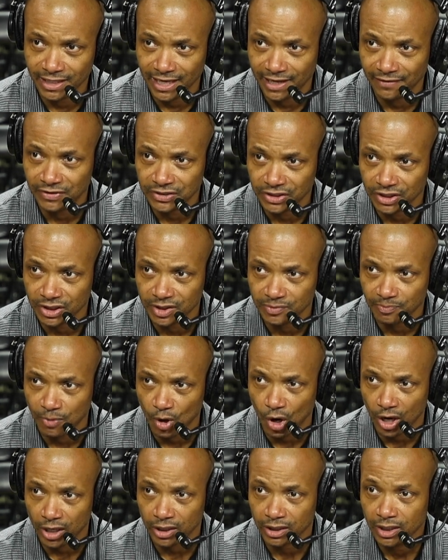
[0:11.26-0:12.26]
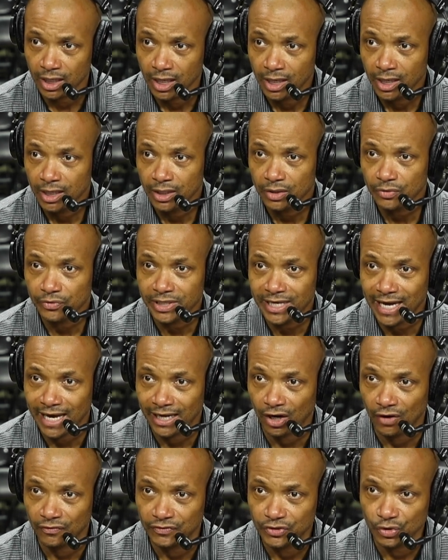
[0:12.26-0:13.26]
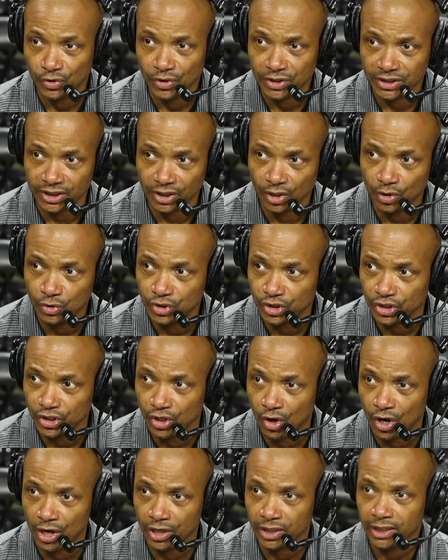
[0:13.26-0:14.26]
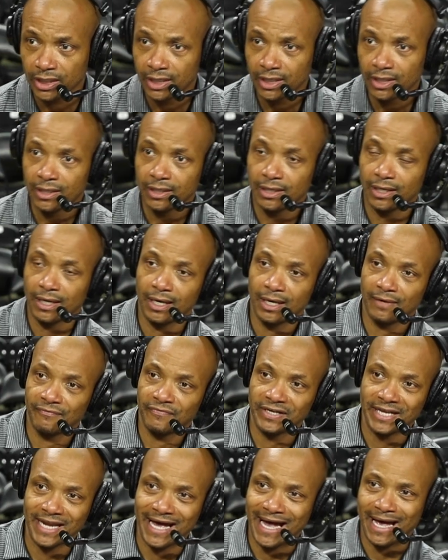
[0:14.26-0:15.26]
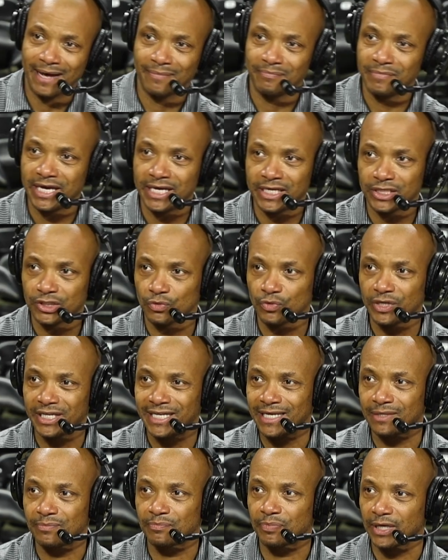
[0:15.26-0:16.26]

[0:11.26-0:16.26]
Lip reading: gave us a spark. We got off to a slow start. For 9 minutes, we didn't